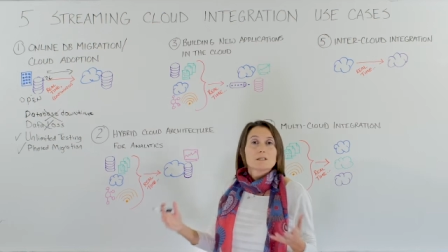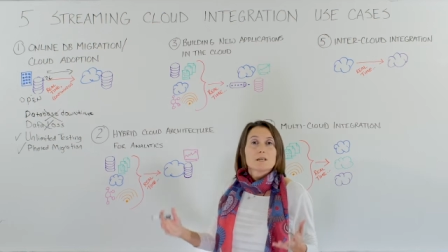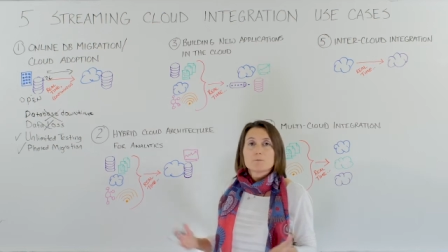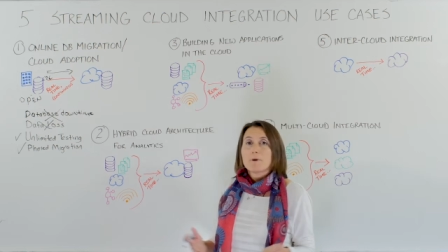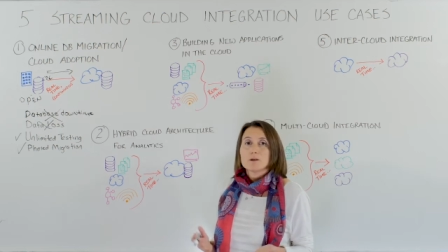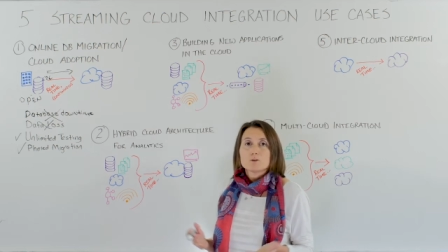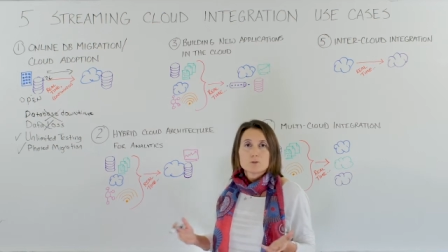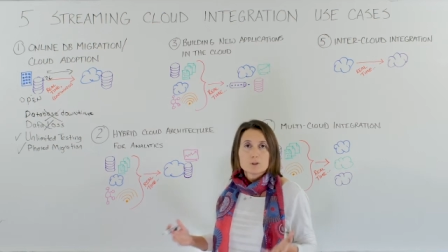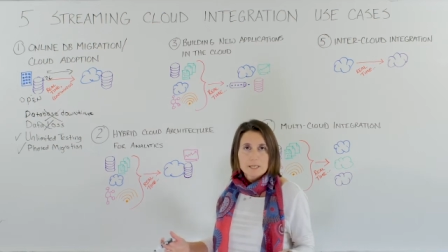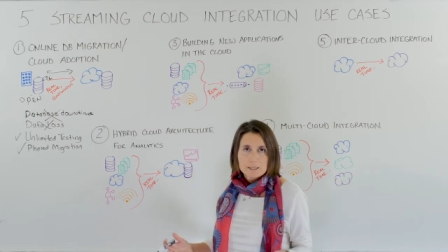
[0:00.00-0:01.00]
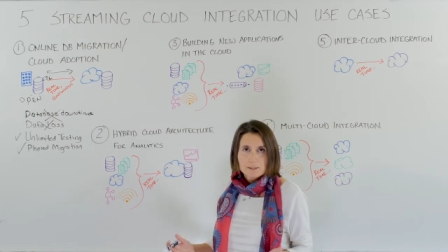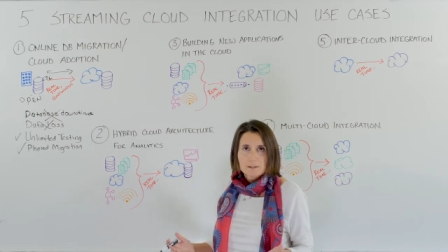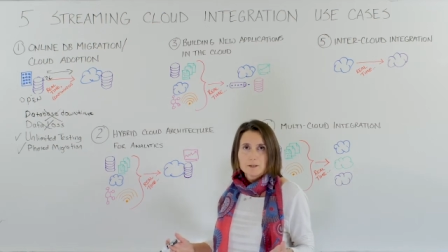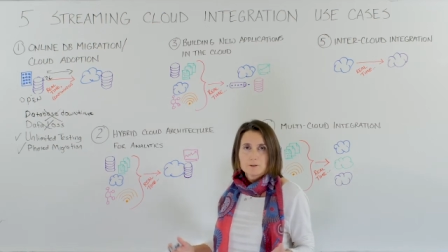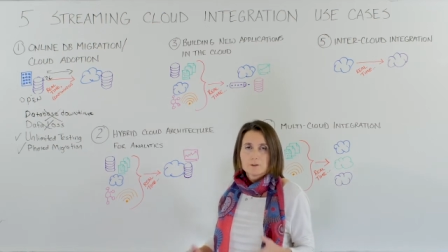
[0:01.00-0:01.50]
as part of your data
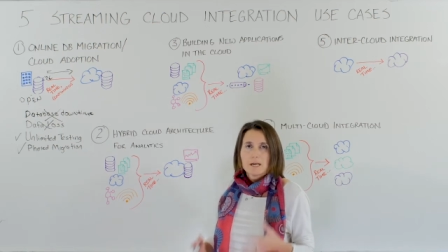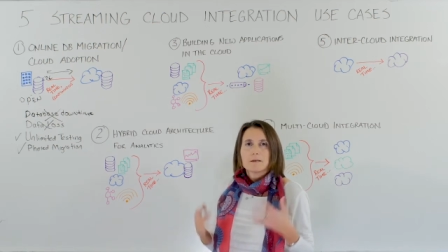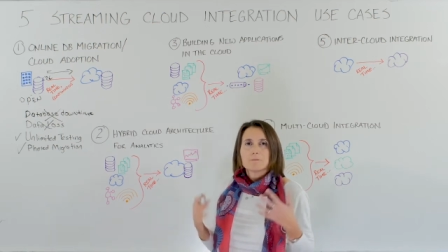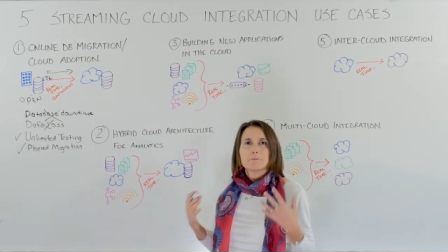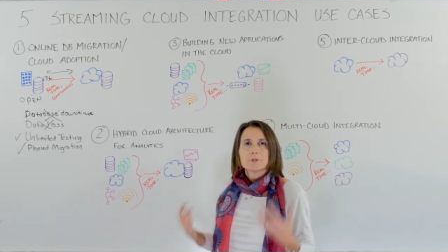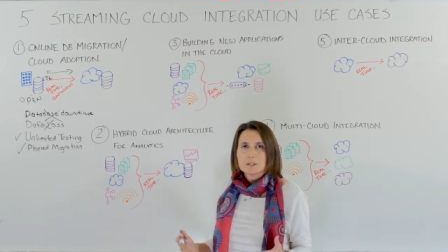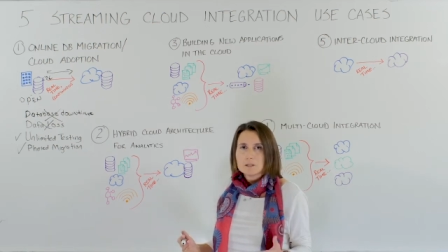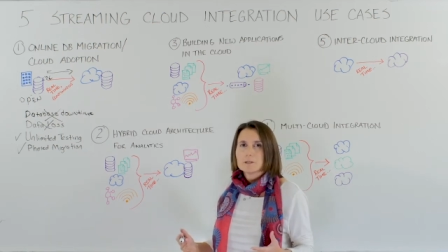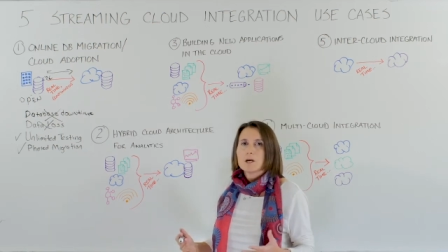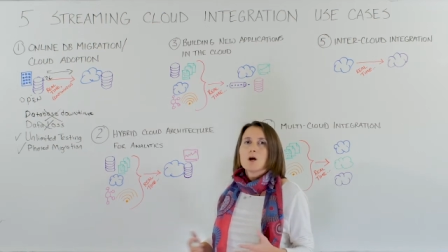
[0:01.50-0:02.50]
center and build